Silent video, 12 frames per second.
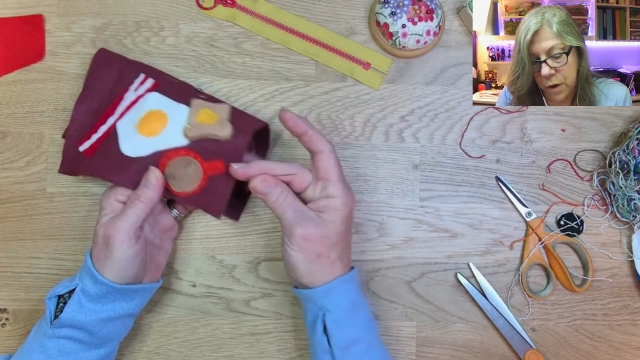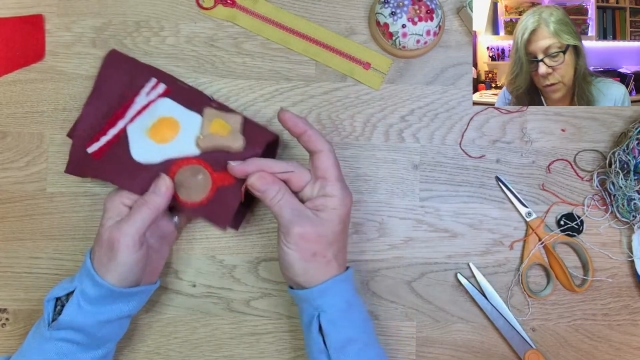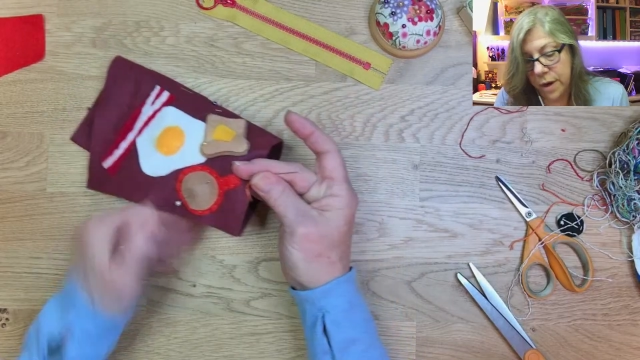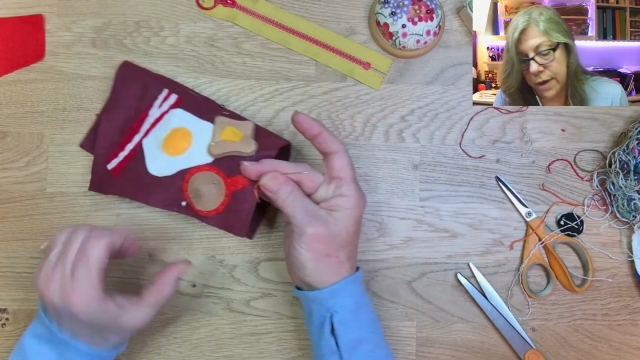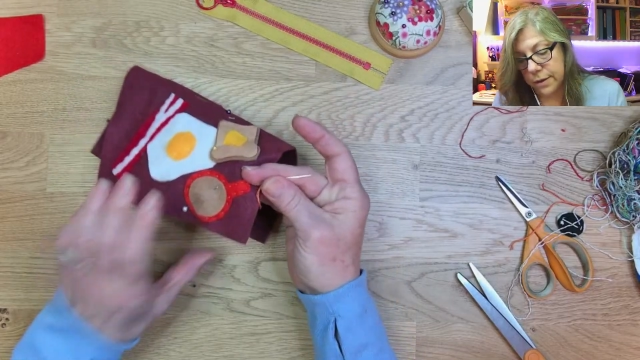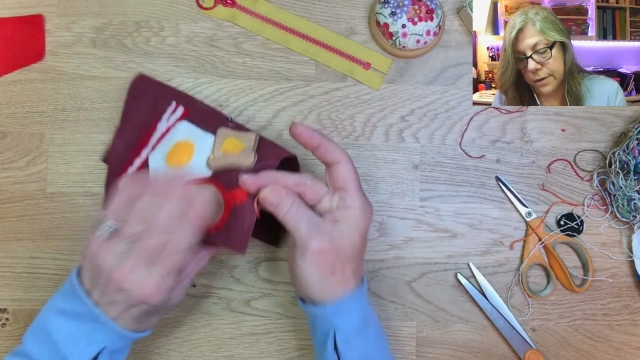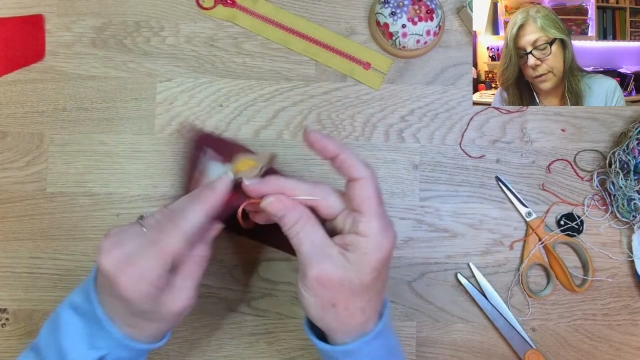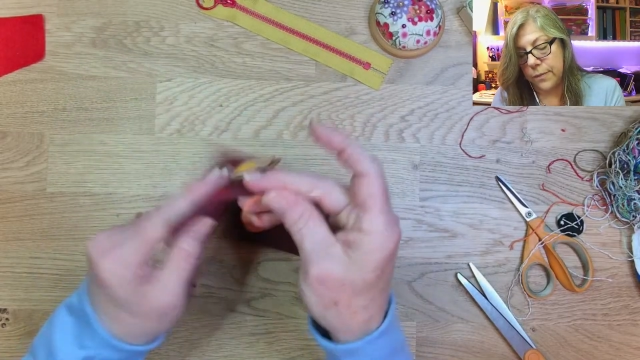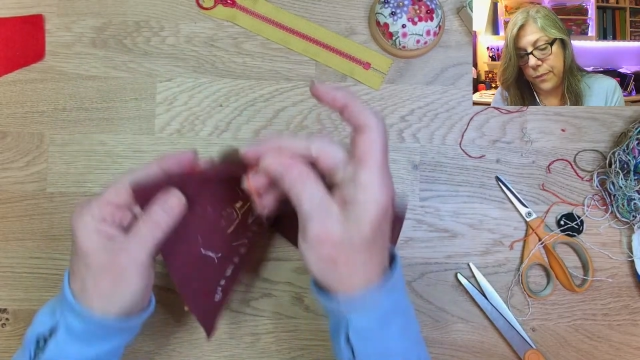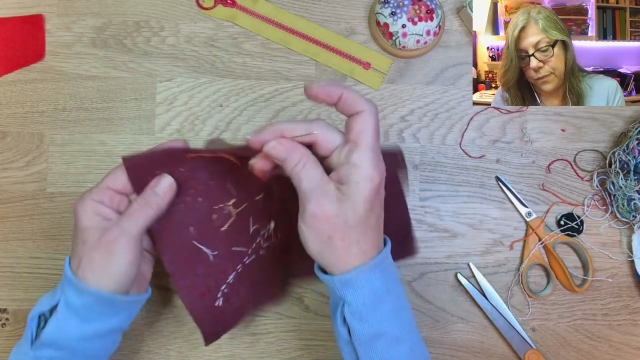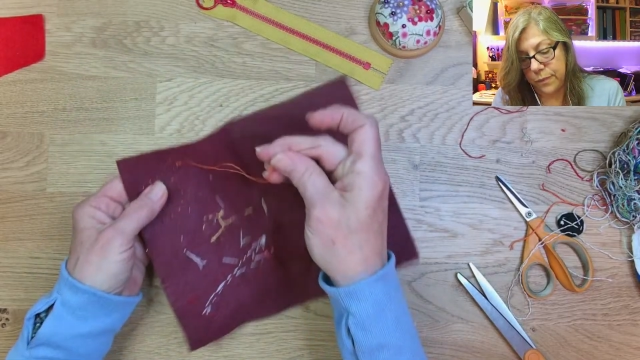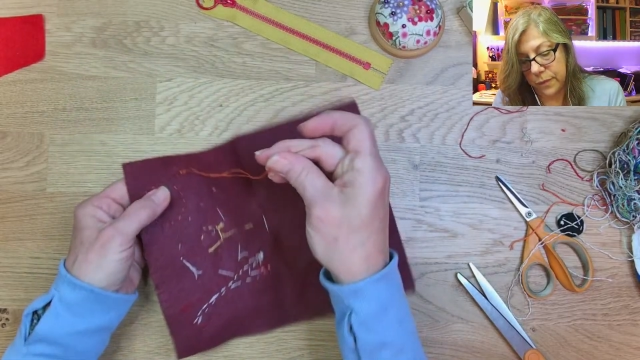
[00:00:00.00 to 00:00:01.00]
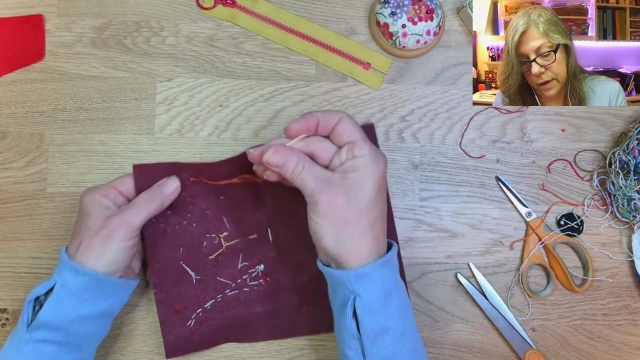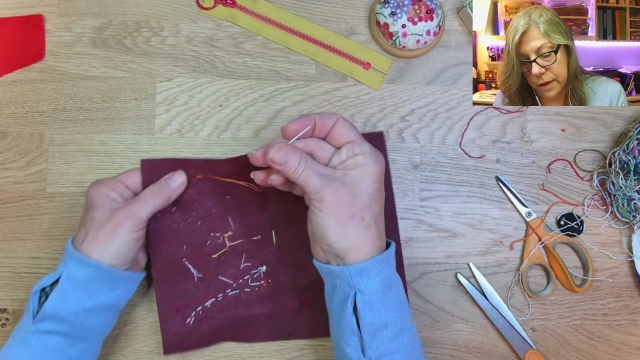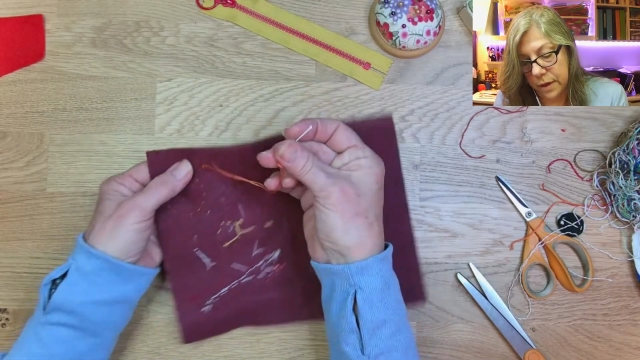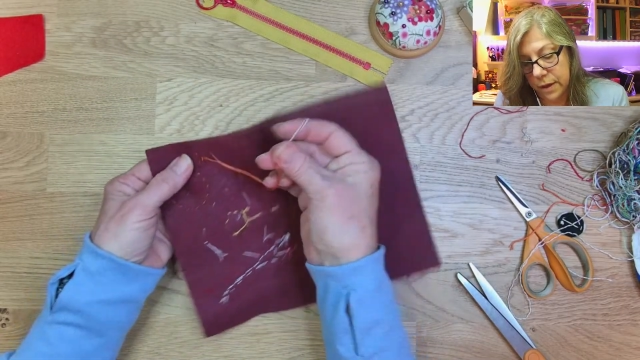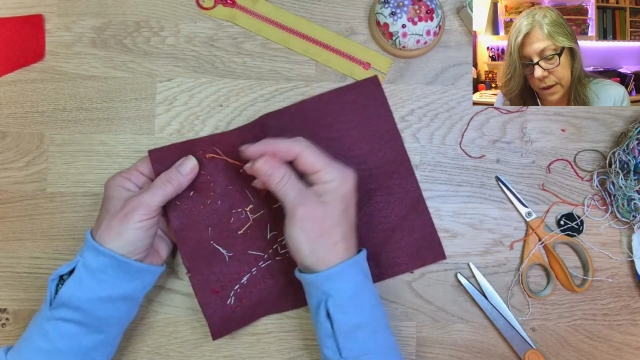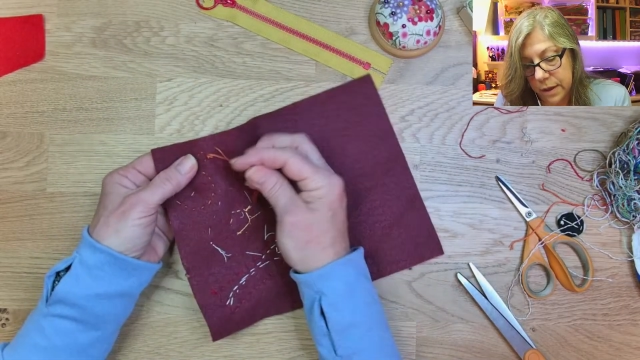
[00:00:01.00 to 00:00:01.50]
Right.
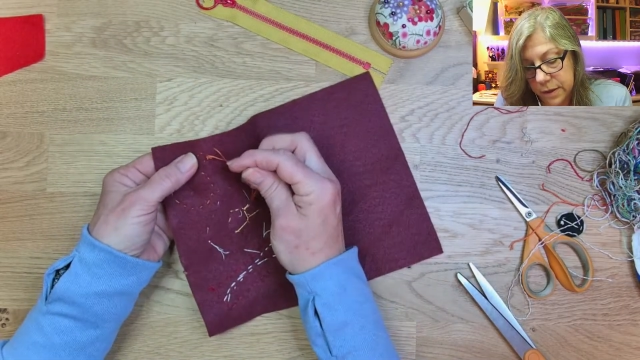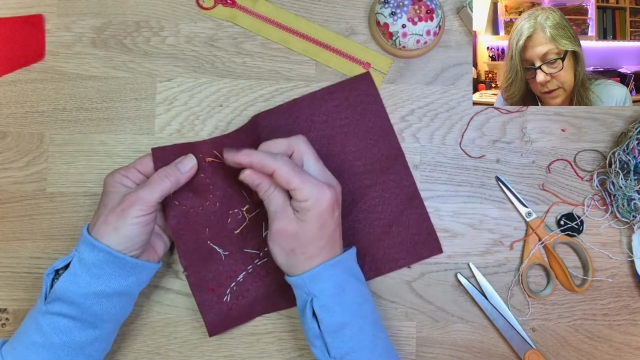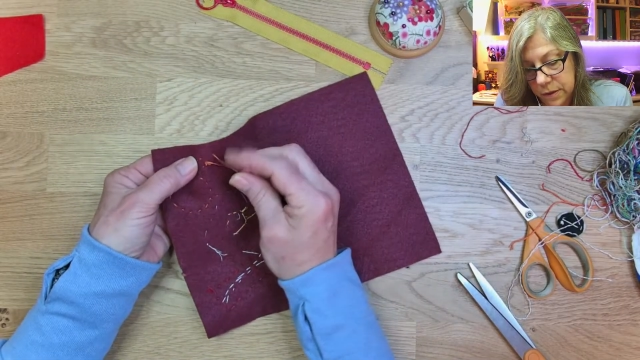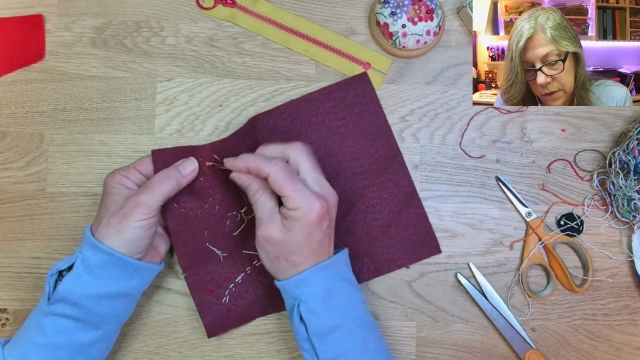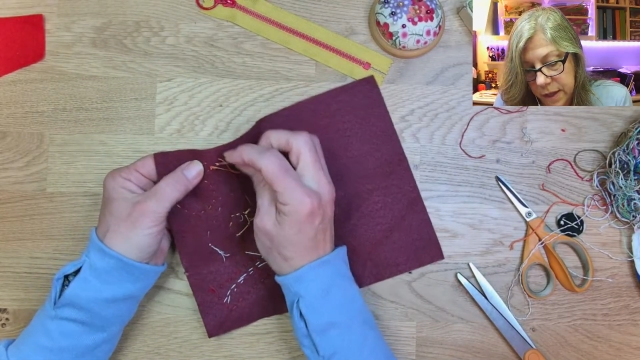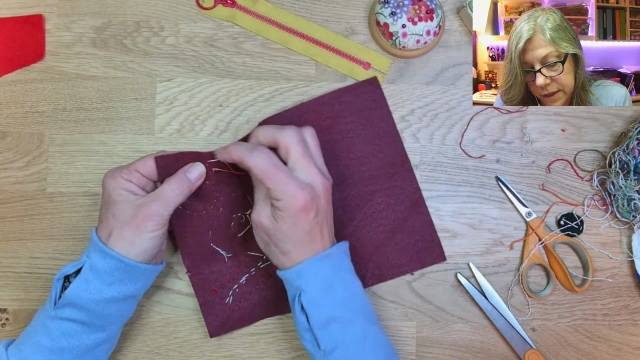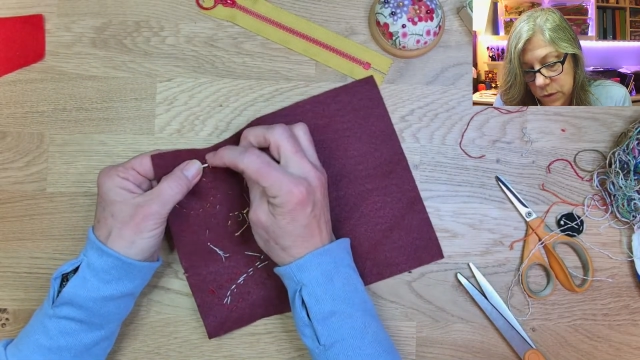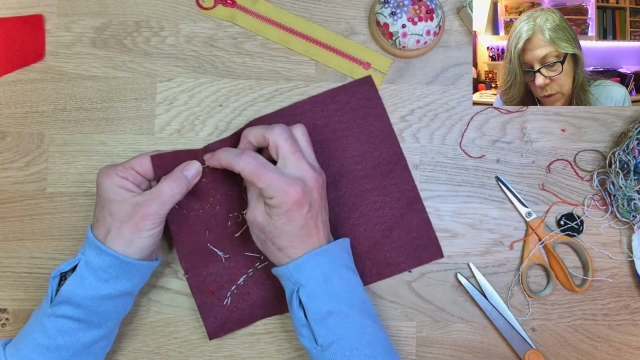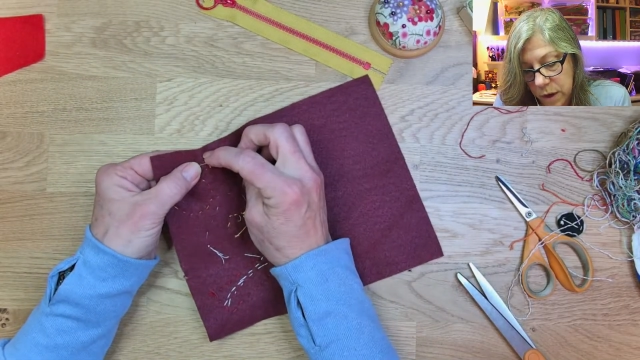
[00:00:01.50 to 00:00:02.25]
So that's